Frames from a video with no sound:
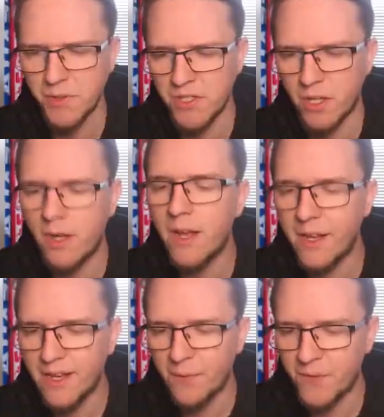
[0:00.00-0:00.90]
Hausner
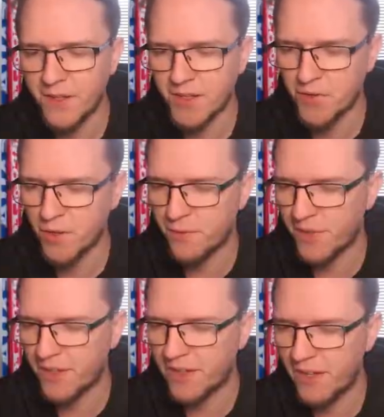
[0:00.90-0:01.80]
lifting the
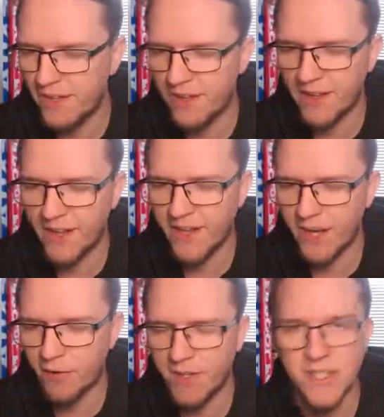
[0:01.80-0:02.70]
trophy. And
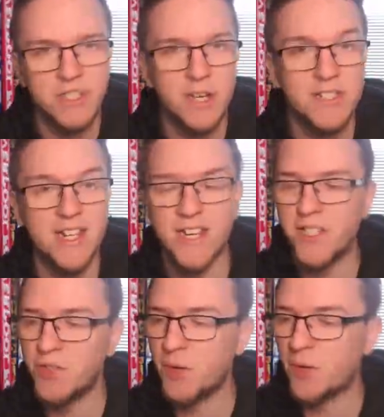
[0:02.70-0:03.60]
there it is, our
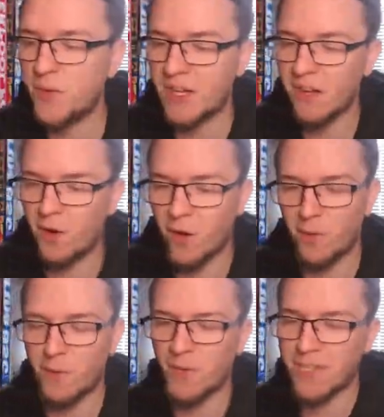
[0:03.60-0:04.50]
second trophy
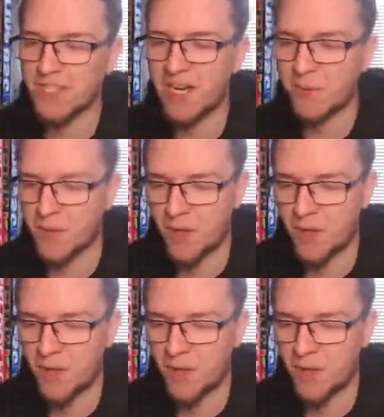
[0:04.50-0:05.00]
of the save.